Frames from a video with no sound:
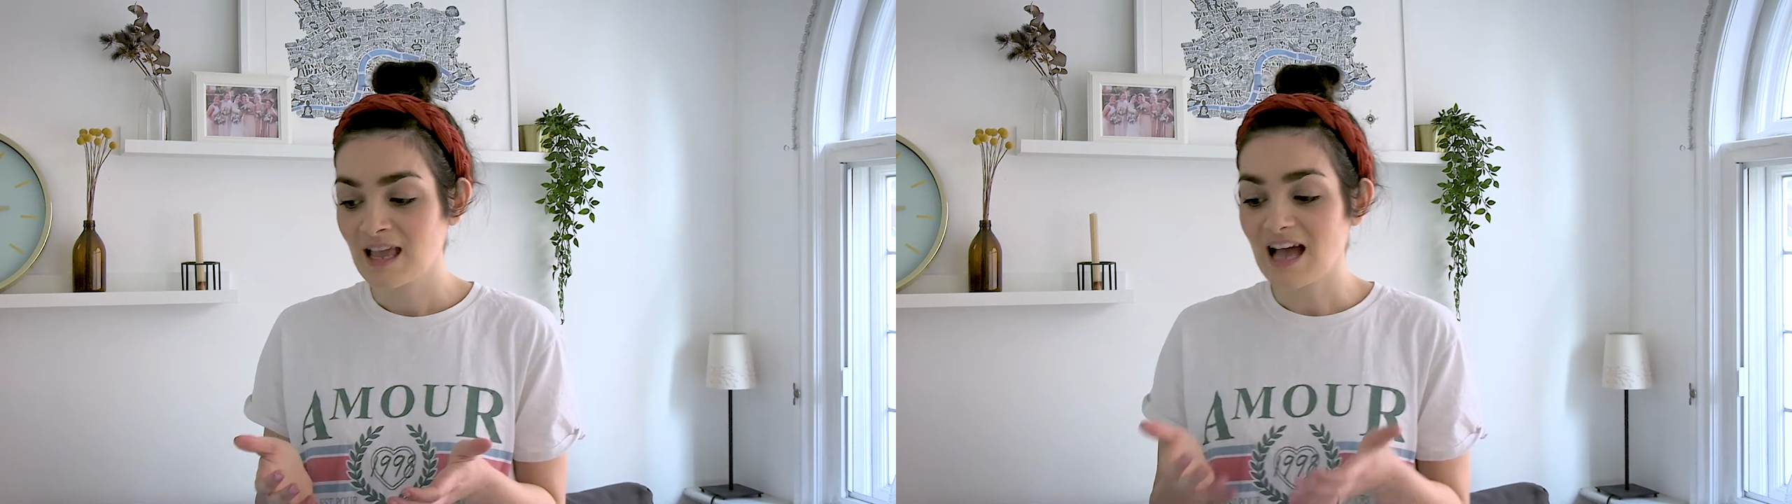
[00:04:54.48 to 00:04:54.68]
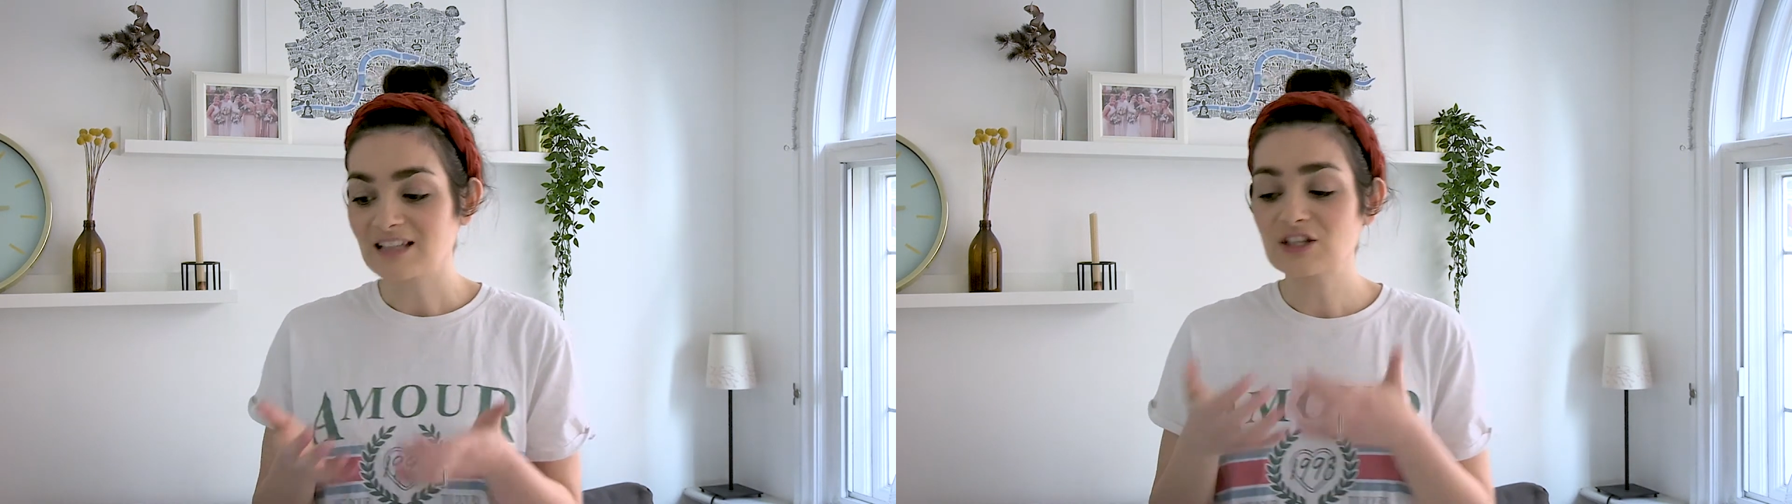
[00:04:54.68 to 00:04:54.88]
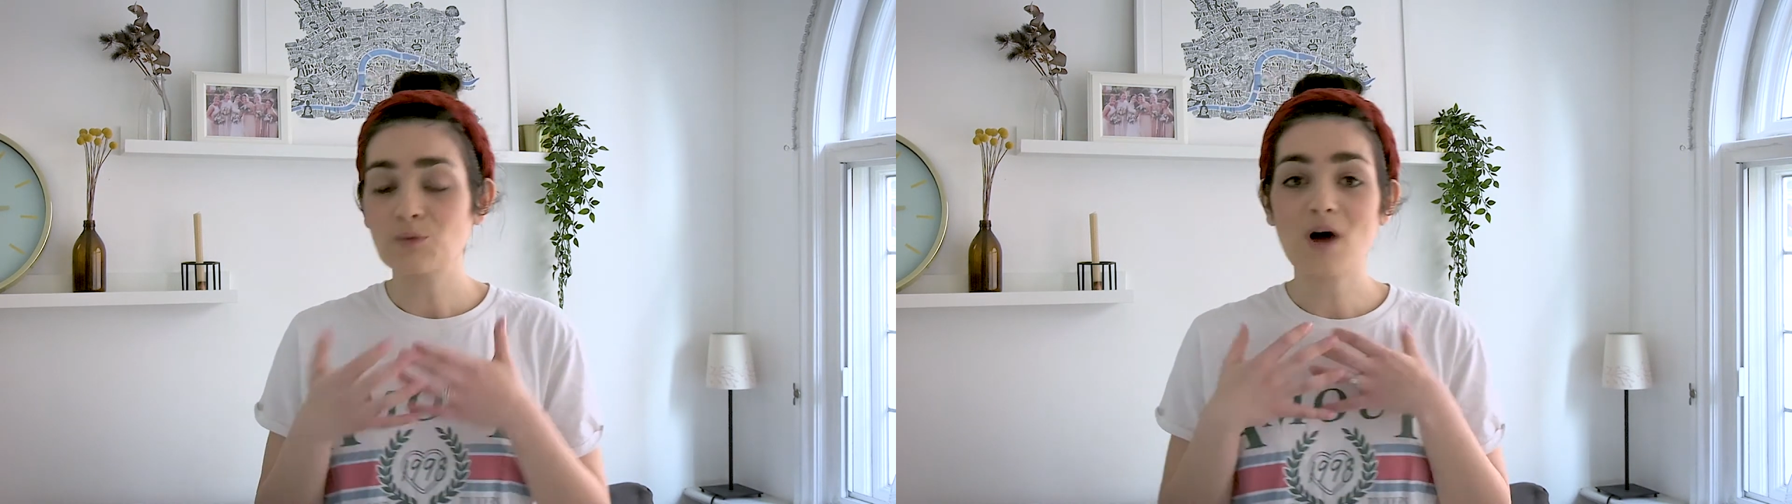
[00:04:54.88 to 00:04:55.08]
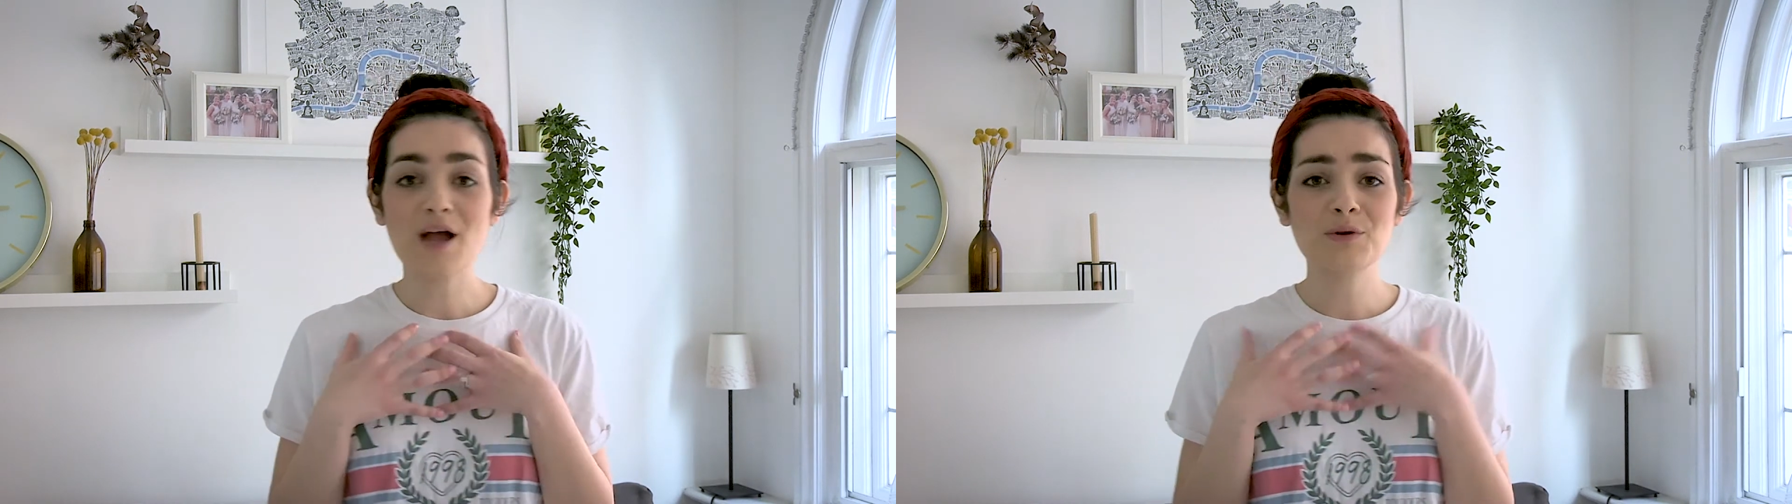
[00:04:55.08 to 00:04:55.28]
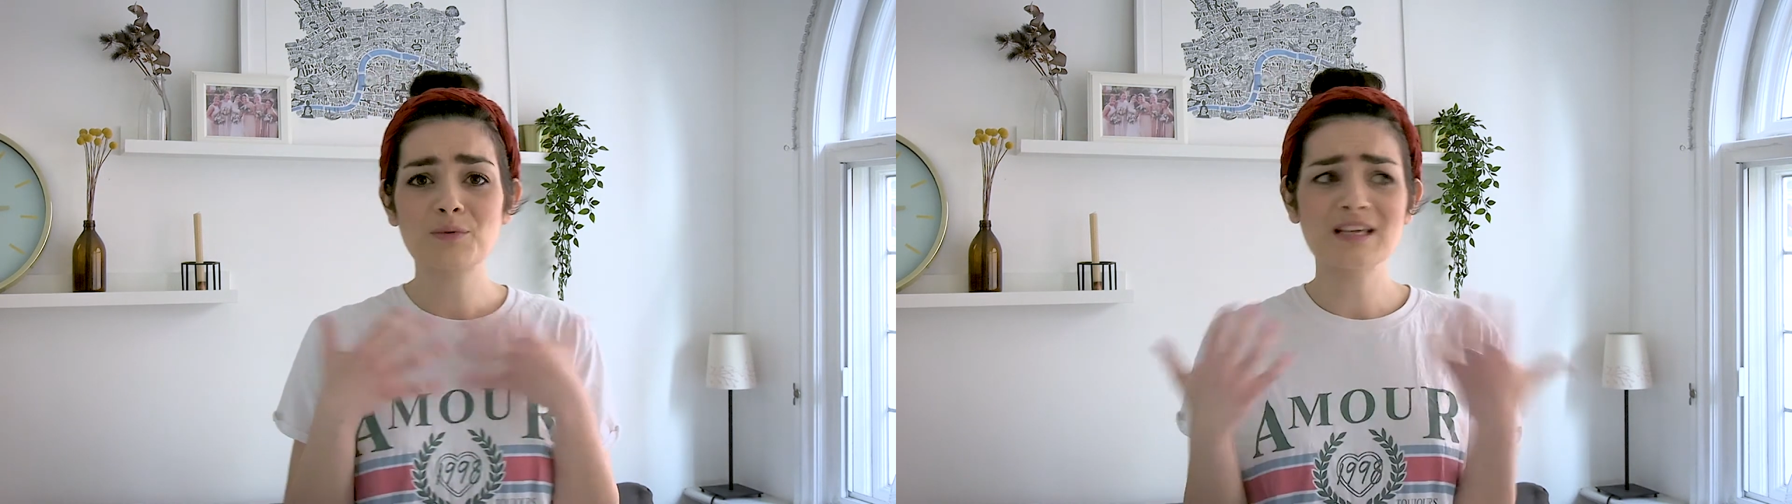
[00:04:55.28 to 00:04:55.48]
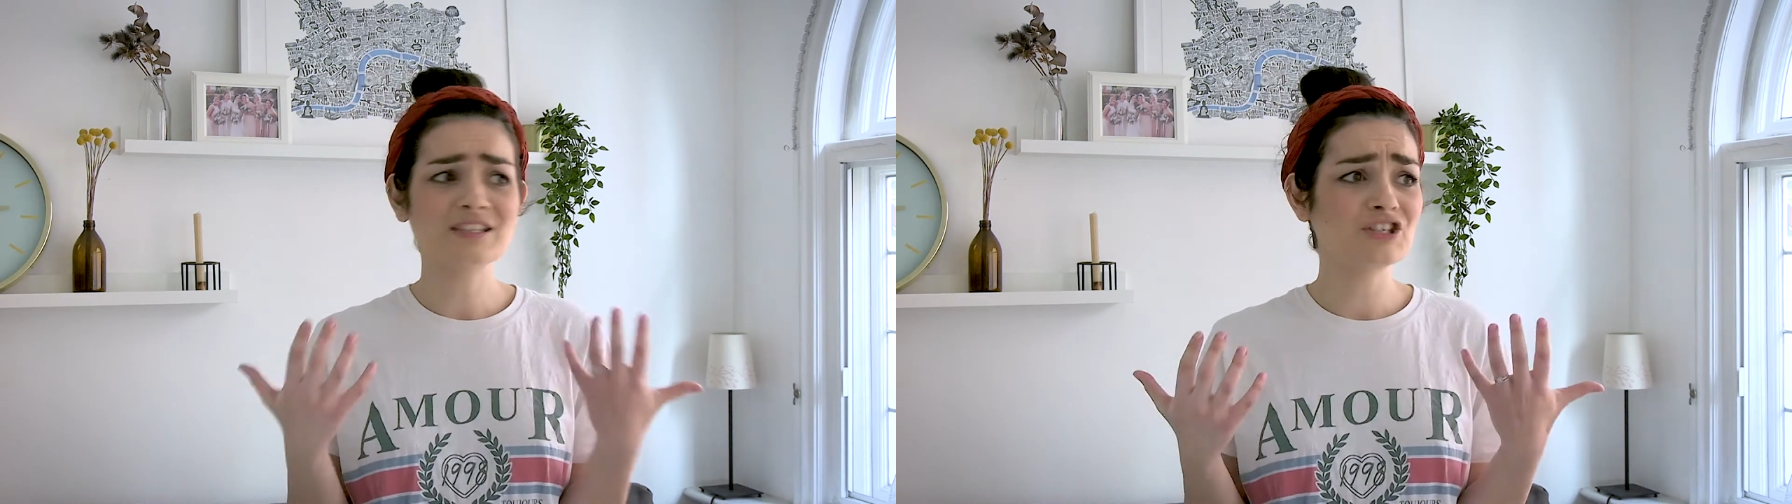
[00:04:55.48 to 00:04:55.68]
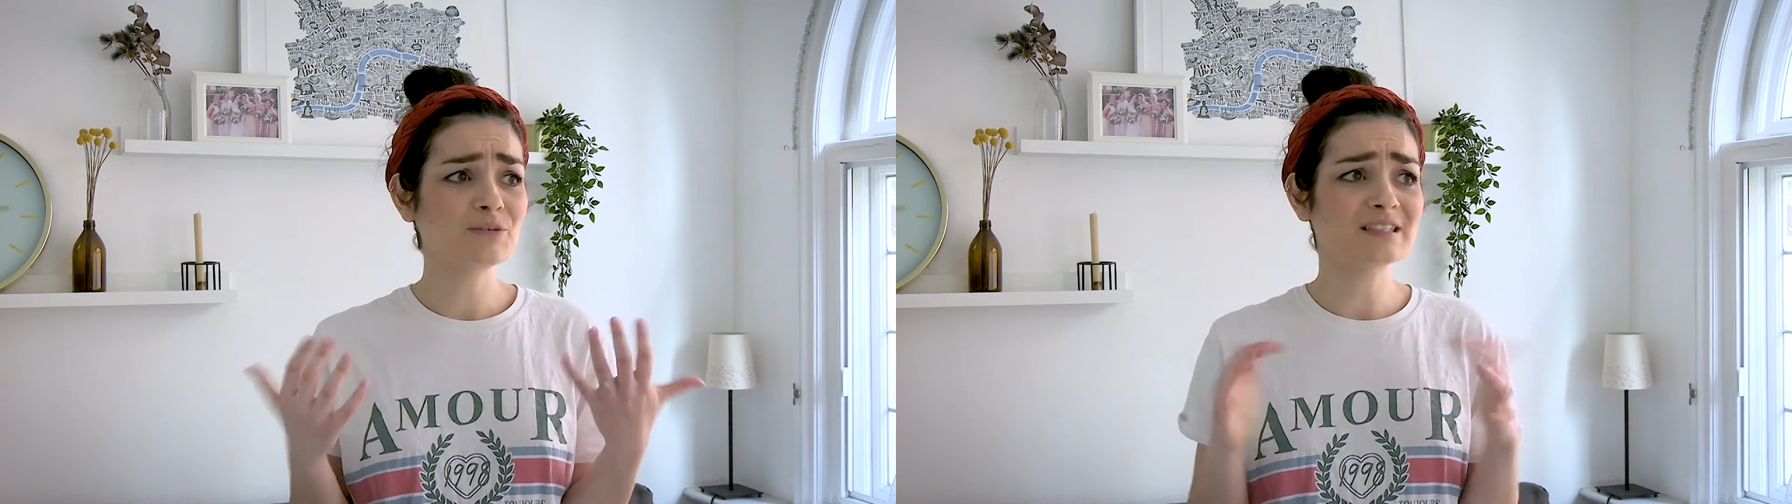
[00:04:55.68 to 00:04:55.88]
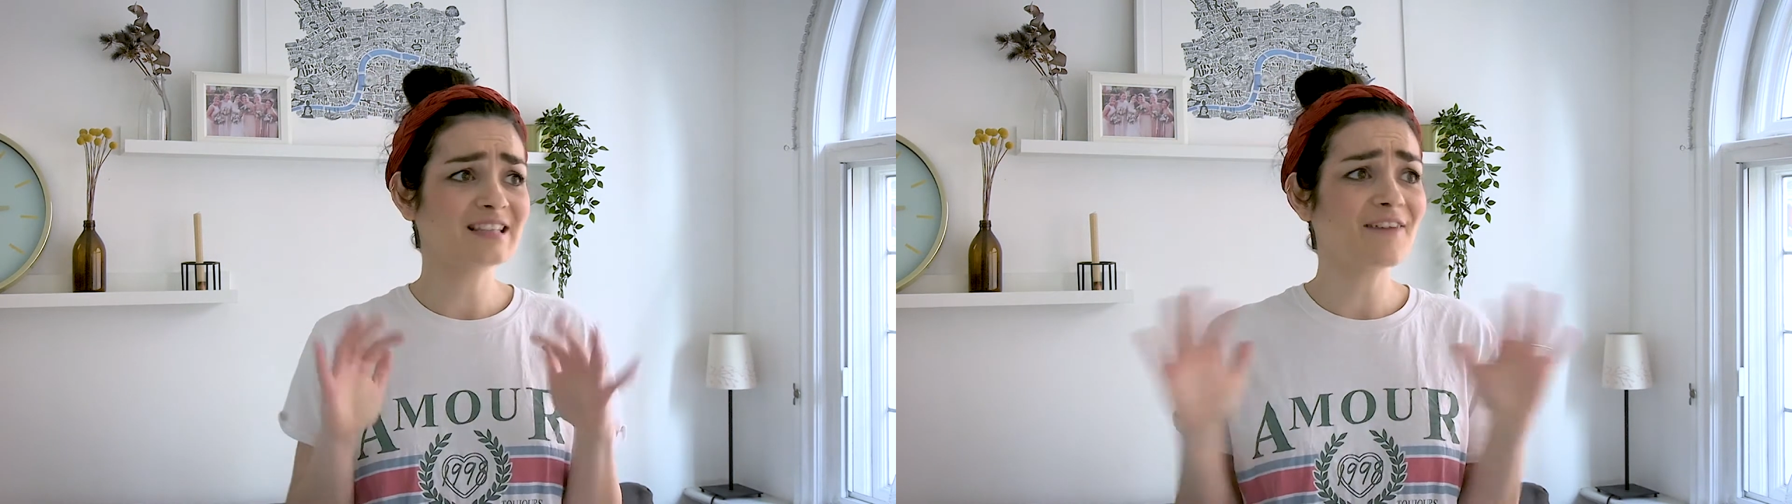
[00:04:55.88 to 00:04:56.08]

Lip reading: And so why would we as humans